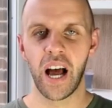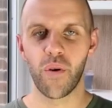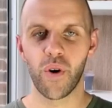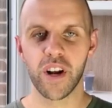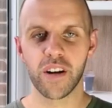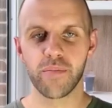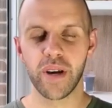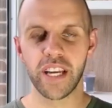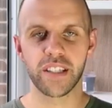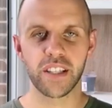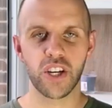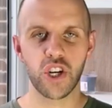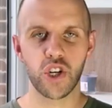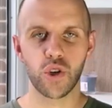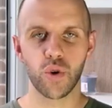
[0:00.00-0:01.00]
I want to make
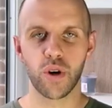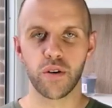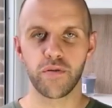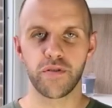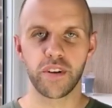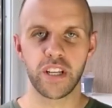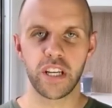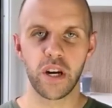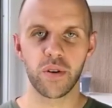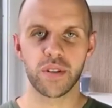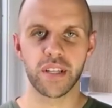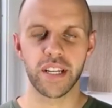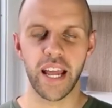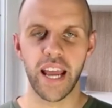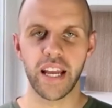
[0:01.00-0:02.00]
this short video
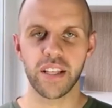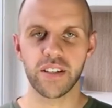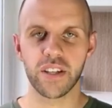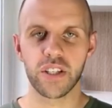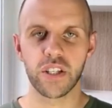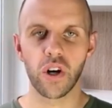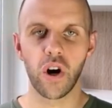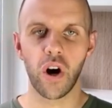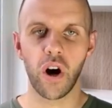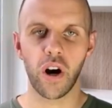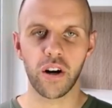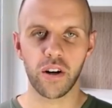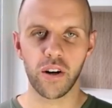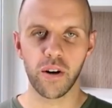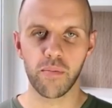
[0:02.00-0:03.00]
today to
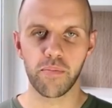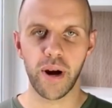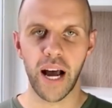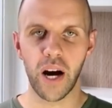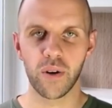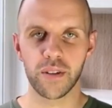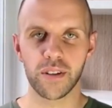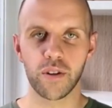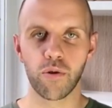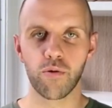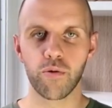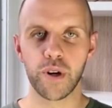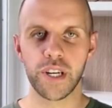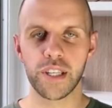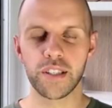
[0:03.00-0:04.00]
talk about the
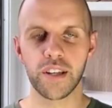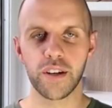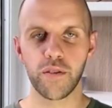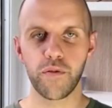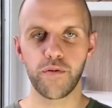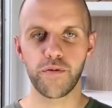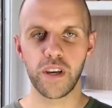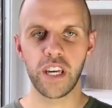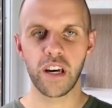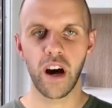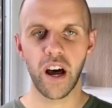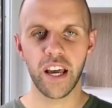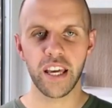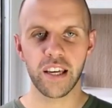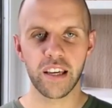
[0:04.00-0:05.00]
recent fee
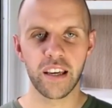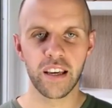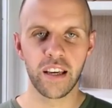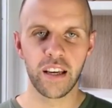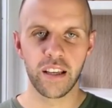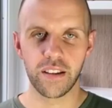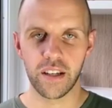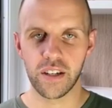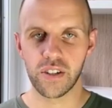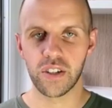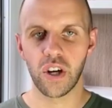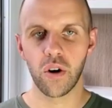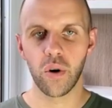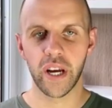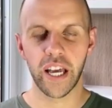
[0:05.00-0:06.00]
hike that is
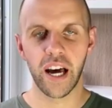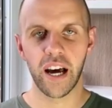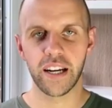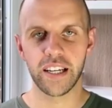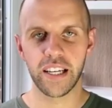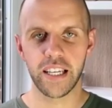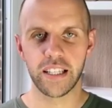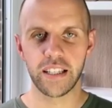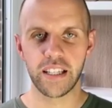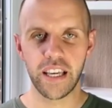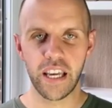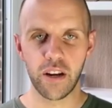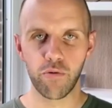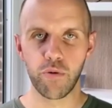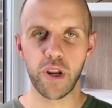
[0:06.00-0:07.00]
going on in
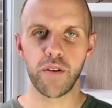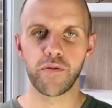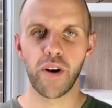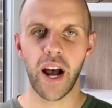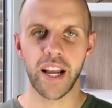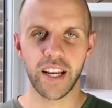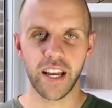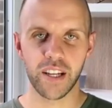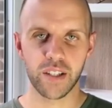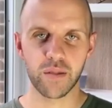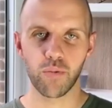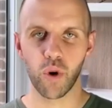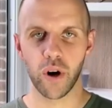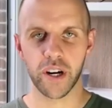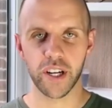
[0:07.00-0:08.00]
the refinance
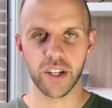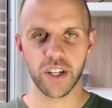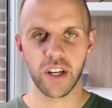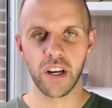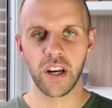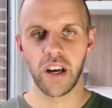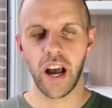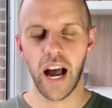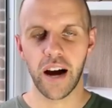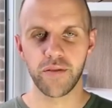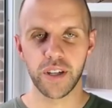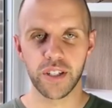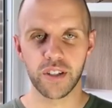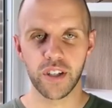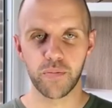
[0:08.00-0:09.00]
mortgage.
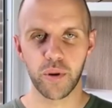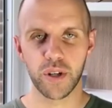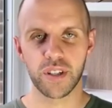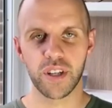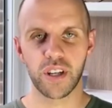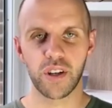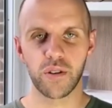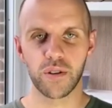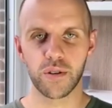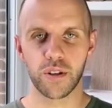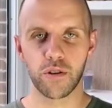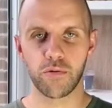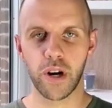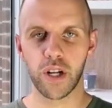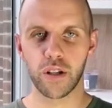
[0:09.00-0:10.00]
Obviously, particularly
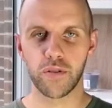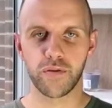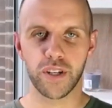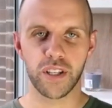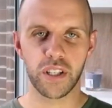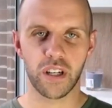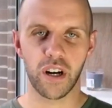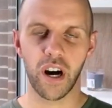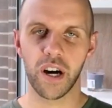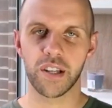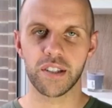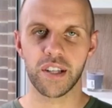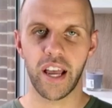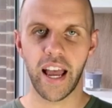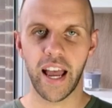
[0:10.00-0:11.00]
relevant to
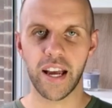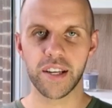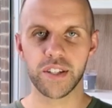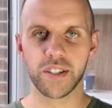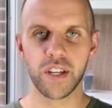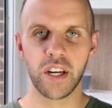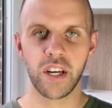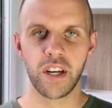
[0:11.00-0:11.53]
us as